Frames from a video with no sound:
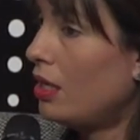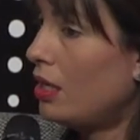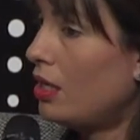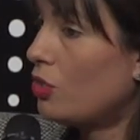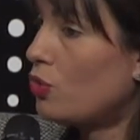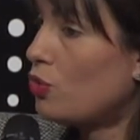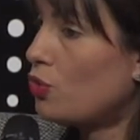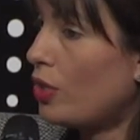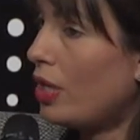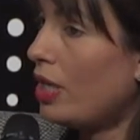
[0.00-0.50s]

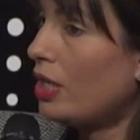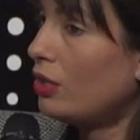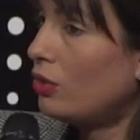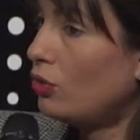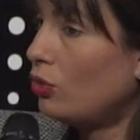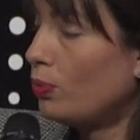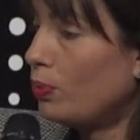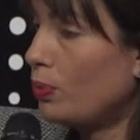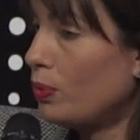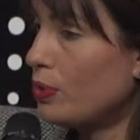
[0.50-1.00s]
trying
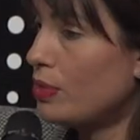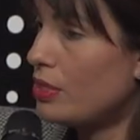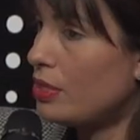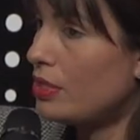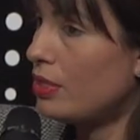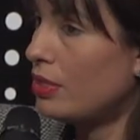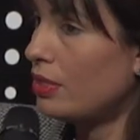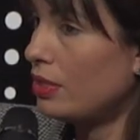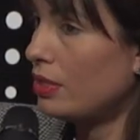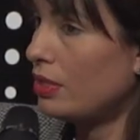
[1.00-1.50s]
to
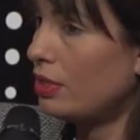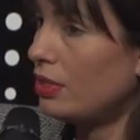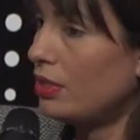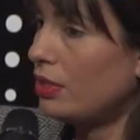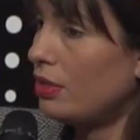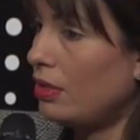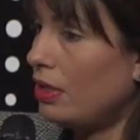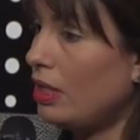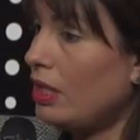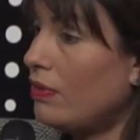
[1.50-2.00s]
boost
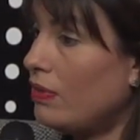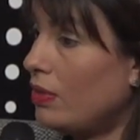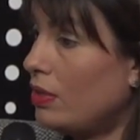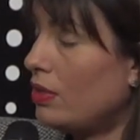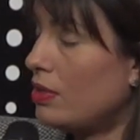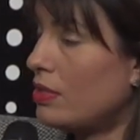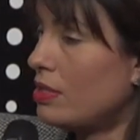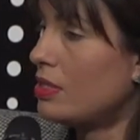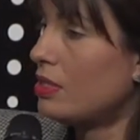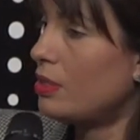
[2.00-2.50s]
even
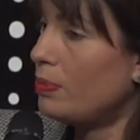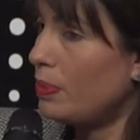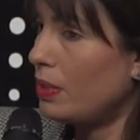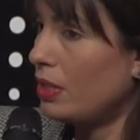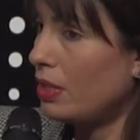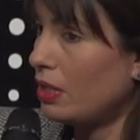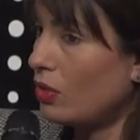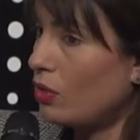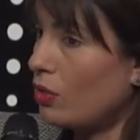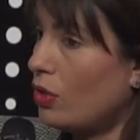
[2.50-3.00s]
the
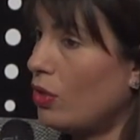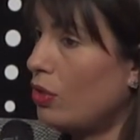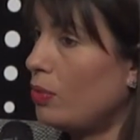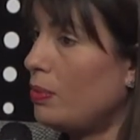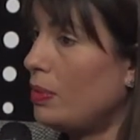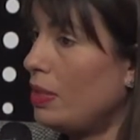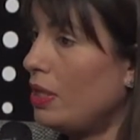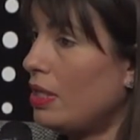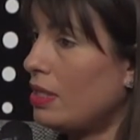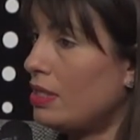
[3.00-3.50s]
Serbian
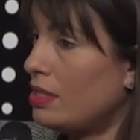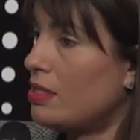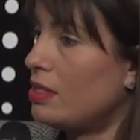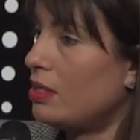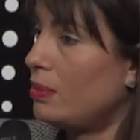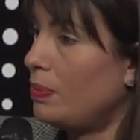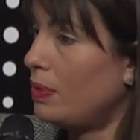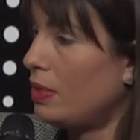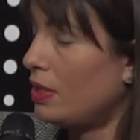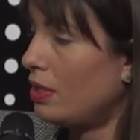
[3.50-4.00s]
economy and
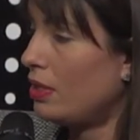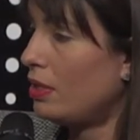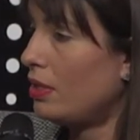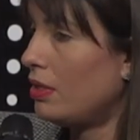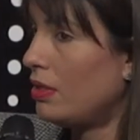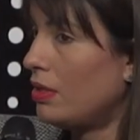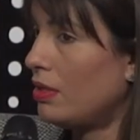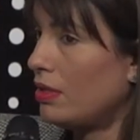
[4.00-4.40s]
Serbian